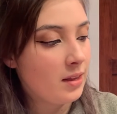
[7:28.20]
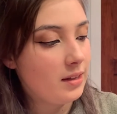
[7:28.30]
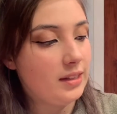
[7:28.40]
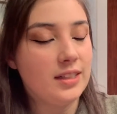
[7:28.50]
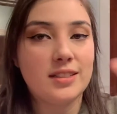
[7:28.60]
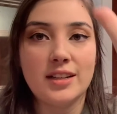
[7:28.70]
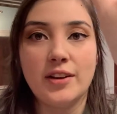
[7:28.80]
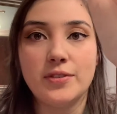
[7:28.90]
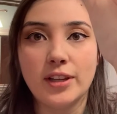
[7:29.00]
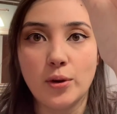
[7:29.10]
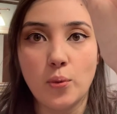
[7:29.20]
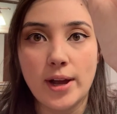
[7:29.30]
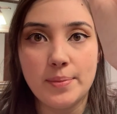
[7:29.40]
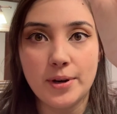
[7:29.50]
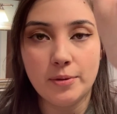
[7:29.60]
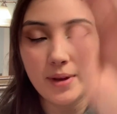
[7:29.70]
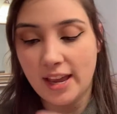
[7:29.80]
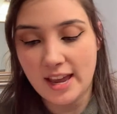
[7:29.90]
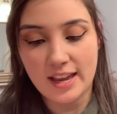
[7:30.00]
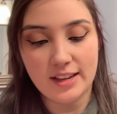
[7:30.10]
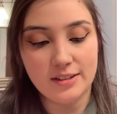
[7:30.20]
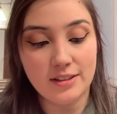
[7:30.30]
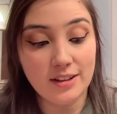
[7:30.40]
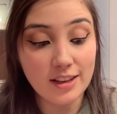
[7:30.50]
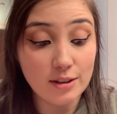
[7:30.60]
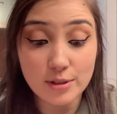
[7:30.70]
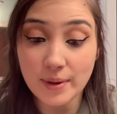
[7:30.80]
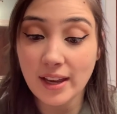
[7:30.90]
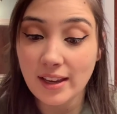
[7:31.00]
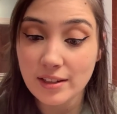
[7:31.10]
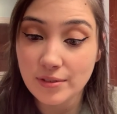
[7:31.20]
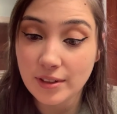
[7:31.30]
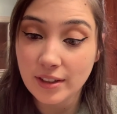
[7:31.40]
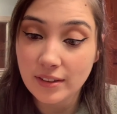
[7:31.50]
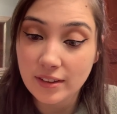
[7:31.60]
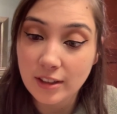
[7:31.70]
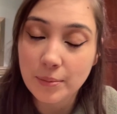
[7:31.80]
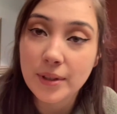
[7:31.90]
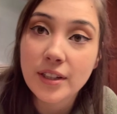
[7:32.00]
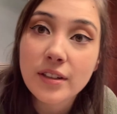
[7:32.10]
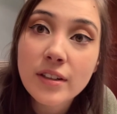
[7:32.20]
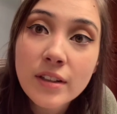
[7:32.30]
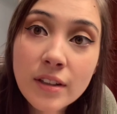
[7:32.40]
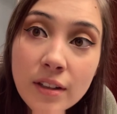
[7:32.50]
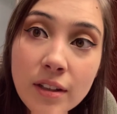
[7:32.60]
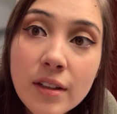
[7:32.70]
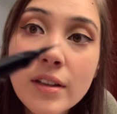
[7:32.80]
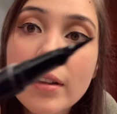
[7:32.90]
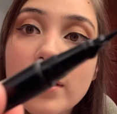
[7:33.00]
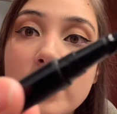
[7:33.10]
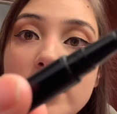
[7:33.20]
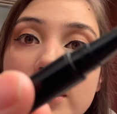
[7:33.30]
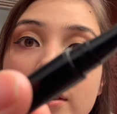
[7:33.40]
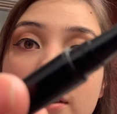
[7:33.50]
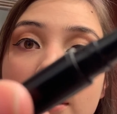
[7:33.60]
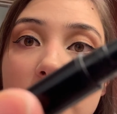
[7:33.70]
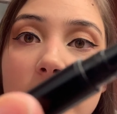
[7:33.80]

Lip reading: I have to like wipe it on my hand, and then I can't use my hand for anything, but let's see.